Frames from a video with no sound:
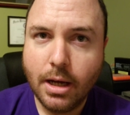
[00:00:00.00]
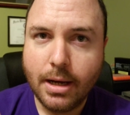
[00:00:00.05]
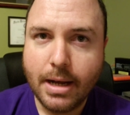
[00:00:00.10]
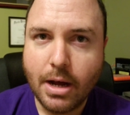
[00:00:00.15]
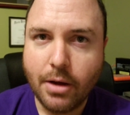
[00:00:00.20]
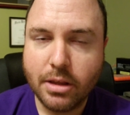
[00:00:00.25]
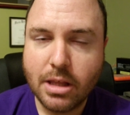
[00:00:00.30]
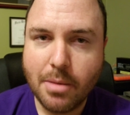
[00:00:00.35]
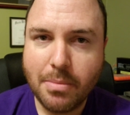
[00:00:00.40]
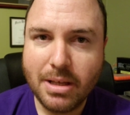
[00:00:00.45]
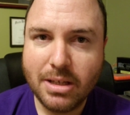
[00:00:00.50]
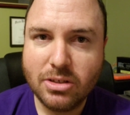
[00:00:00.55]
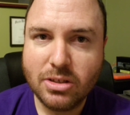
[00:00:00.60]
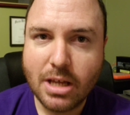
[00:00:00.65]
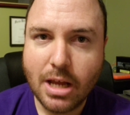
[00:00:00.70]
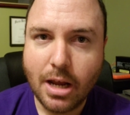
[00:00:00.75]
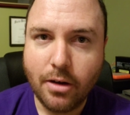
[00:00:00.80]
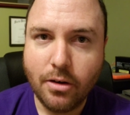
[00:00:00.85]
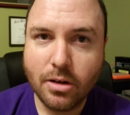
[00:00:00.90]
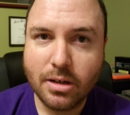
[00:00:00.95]
Now, that being
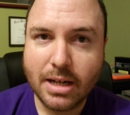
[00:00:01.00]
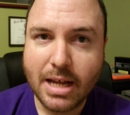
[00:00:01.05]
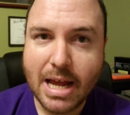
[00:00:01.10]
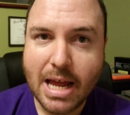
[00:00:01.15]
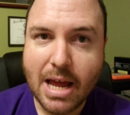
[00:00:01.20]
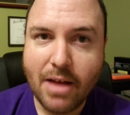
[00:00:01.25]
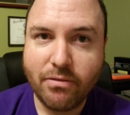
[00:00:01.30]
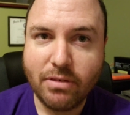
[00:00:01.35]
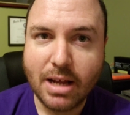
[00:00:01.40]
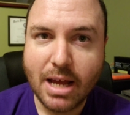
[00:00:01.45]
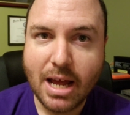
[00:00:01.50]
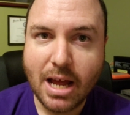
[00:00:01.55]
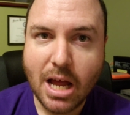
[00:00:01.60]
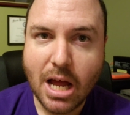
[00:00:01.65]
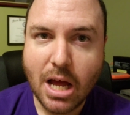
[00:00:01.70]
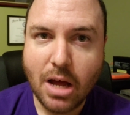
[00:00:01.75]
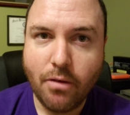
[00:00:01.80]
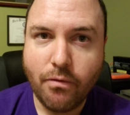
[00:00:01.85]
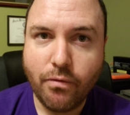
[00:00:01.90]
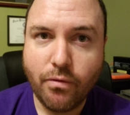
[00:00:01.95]
said, you're going to
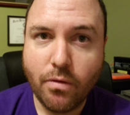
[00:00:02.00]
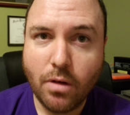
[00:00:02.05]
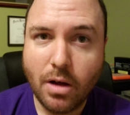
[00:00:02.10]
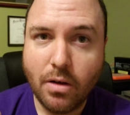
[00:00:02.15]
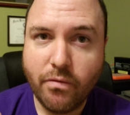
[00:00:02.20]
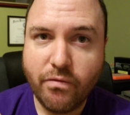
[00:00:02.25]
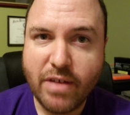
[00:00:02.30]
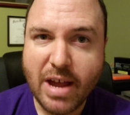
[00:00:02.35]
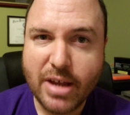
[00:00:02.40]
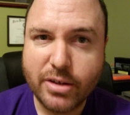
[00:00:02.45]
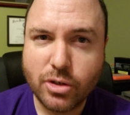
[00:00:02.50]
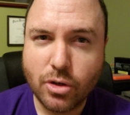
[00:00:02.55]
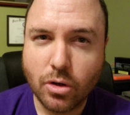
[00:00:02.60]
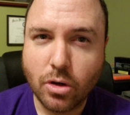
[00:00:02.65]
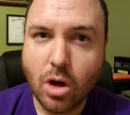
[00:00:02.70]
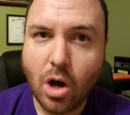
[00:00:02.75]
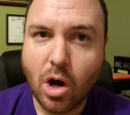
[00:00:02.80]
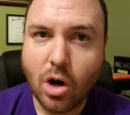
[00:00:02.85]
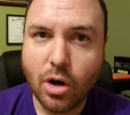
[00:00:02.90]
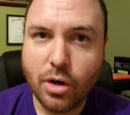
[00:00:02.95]
have faster
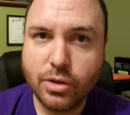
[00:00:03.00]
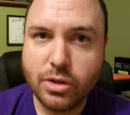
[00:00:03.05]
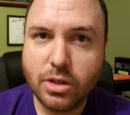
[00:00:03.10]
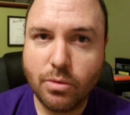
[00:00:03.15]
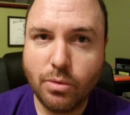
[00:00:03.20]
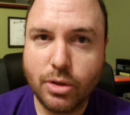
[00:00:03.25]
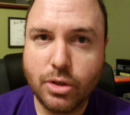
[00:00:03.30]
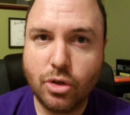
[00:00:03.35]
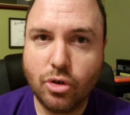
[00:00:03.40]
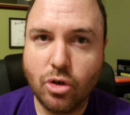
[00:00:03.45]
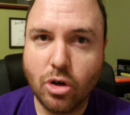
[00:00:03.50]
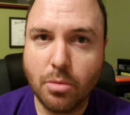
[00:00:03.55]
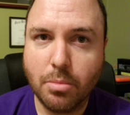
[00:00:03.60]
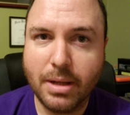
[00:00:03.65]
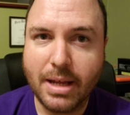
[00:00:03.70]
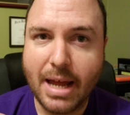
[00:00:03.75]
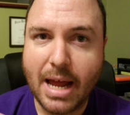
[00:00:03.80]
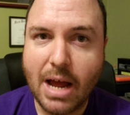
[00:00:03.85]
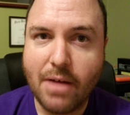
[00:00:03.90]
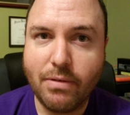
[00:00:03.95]
cards than what you
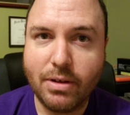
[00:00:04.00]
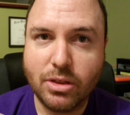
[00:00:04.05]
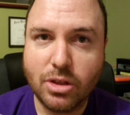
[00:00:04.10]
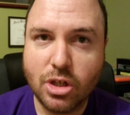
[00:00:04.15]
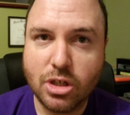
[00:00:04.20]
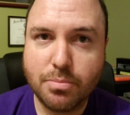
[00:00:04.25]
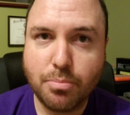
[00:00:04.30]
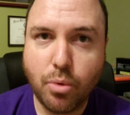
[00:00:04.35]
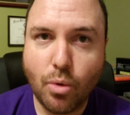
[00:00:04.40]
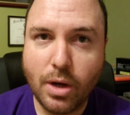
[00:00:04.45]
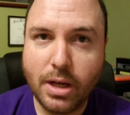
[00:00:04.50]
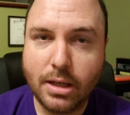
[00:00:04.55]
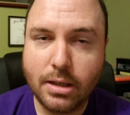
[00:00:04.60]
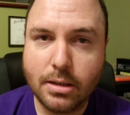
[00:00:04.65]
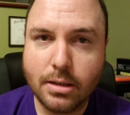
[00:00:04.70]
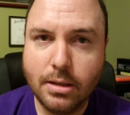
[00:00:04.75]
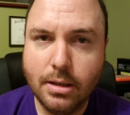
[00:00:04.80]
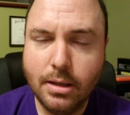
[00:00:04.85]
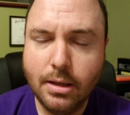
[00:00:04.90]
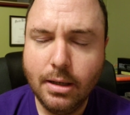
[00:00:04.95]
normally have at this point.